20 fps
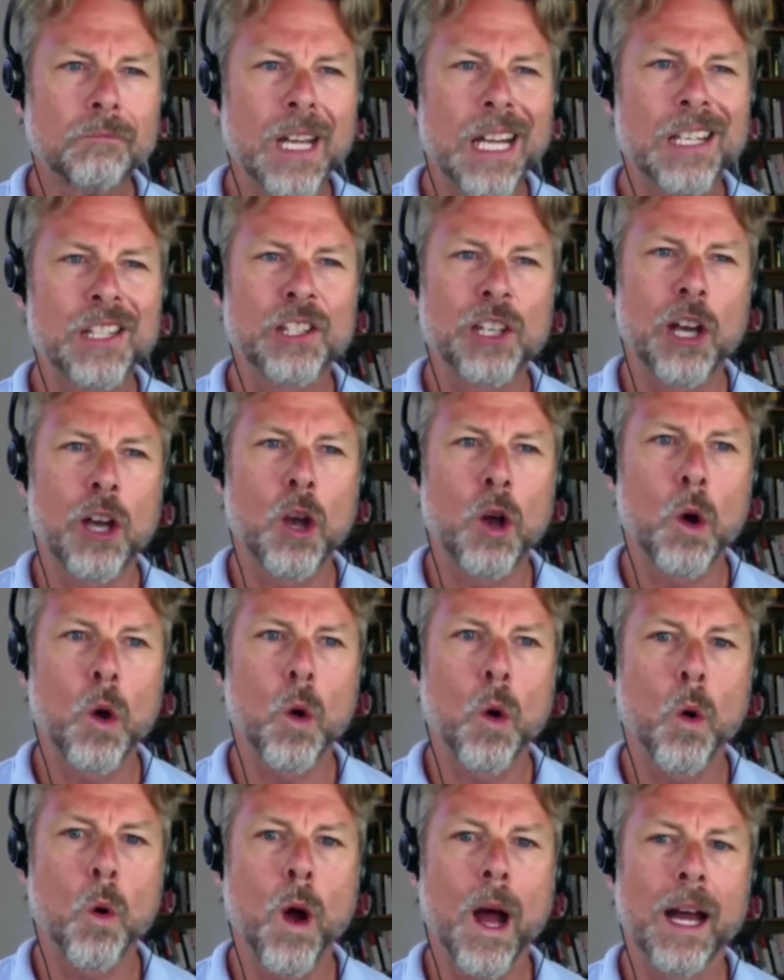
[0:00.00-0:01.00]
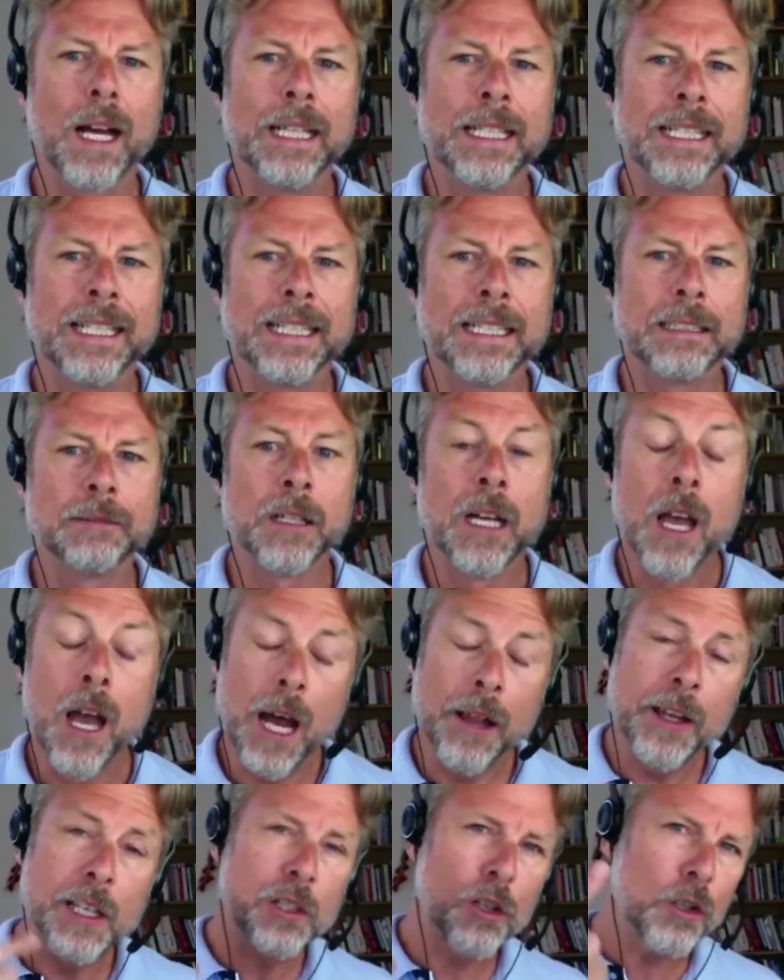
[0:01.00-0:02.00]
So yeah,
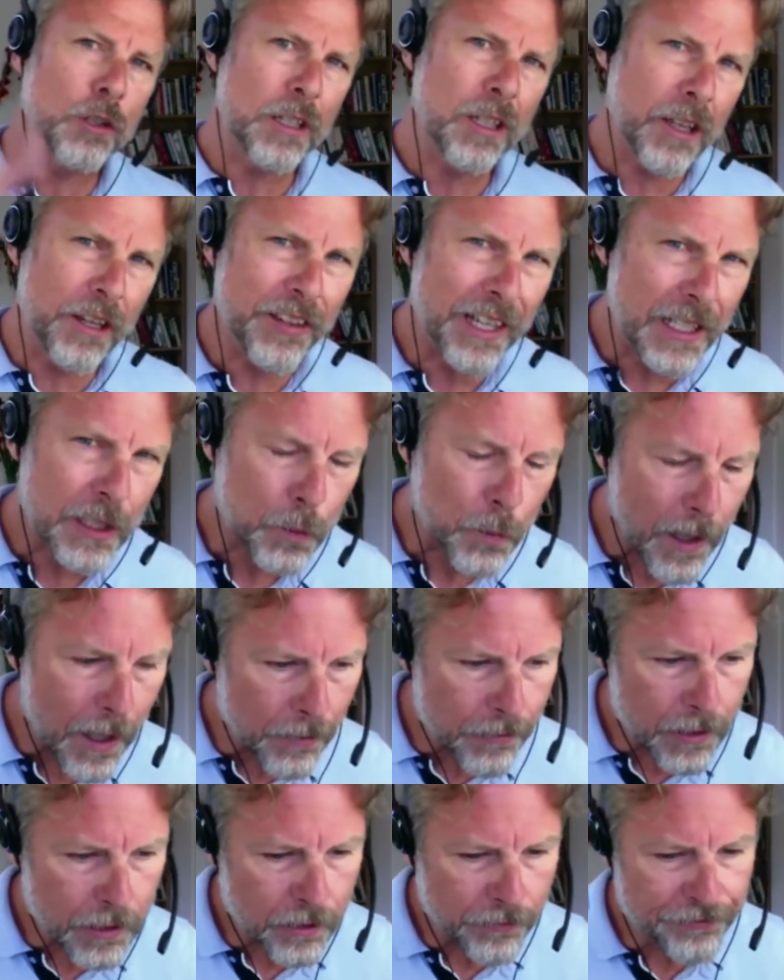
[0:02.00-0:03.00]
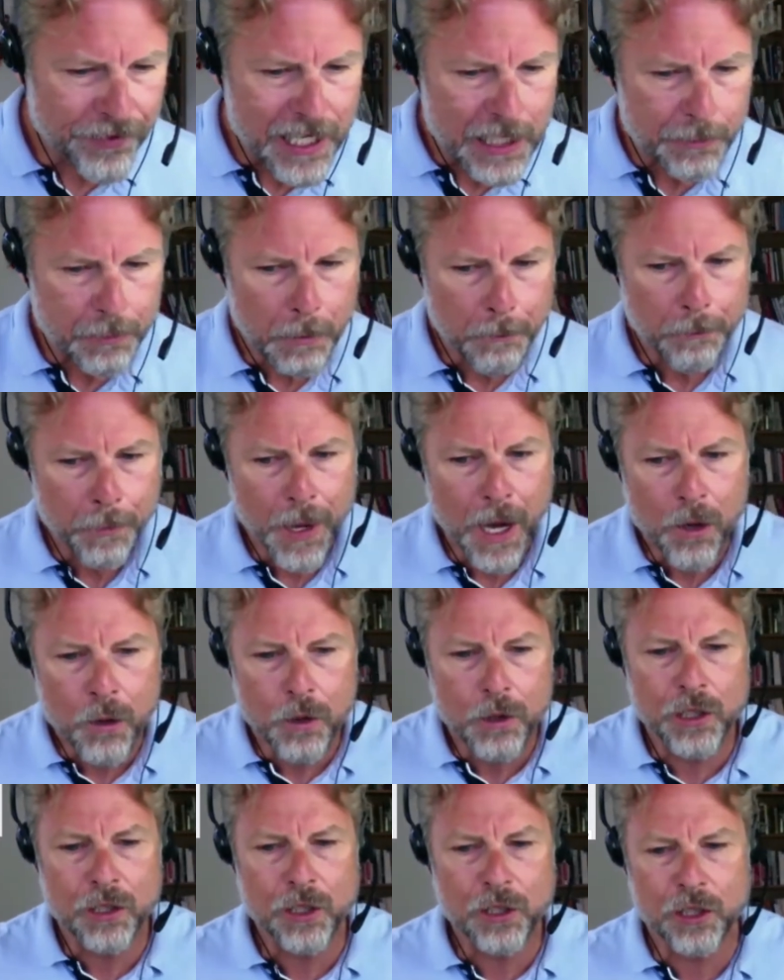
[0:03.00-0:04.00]
and there's also the thing as well that your Facebook
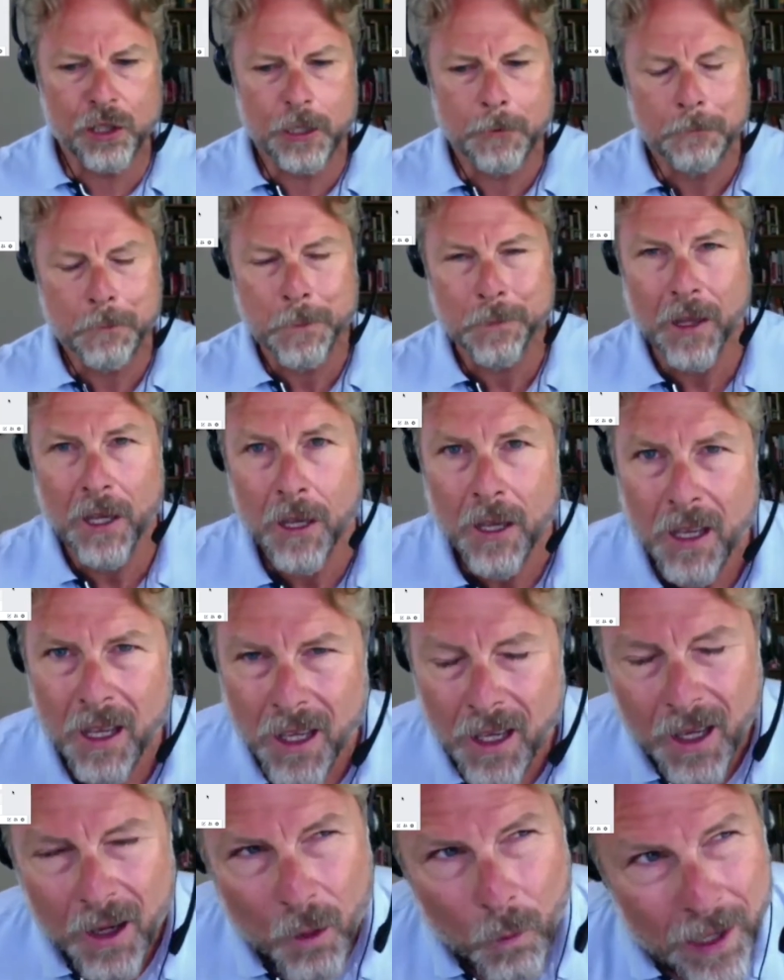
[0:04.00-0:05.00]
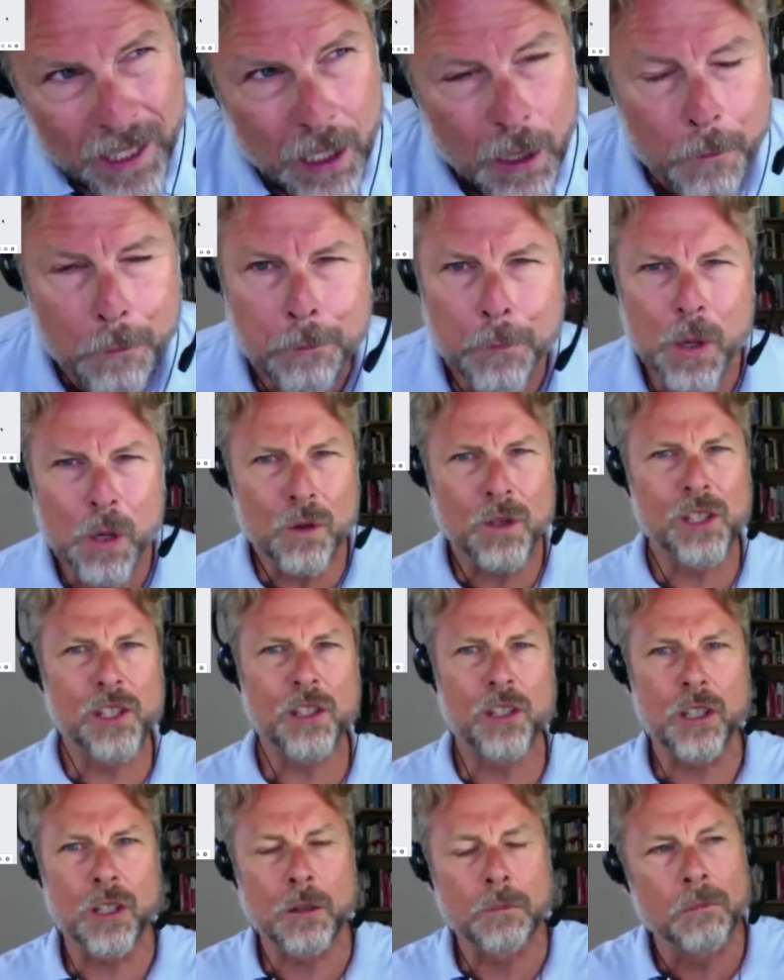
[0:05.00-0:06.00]
posts, when you
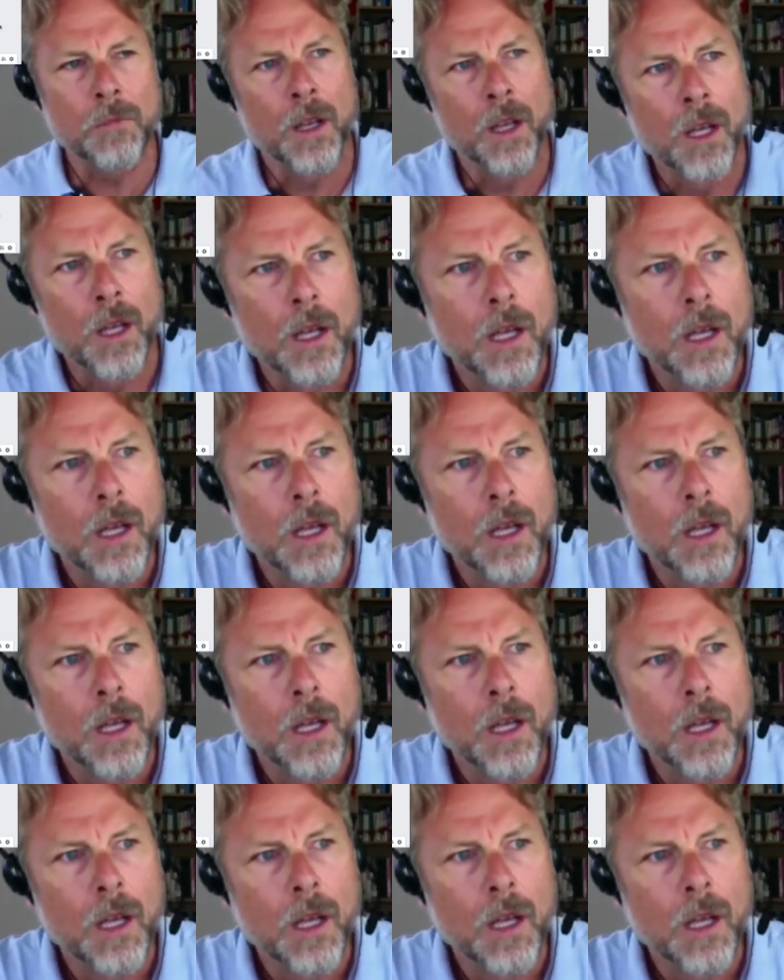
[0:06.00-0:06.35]
boost them,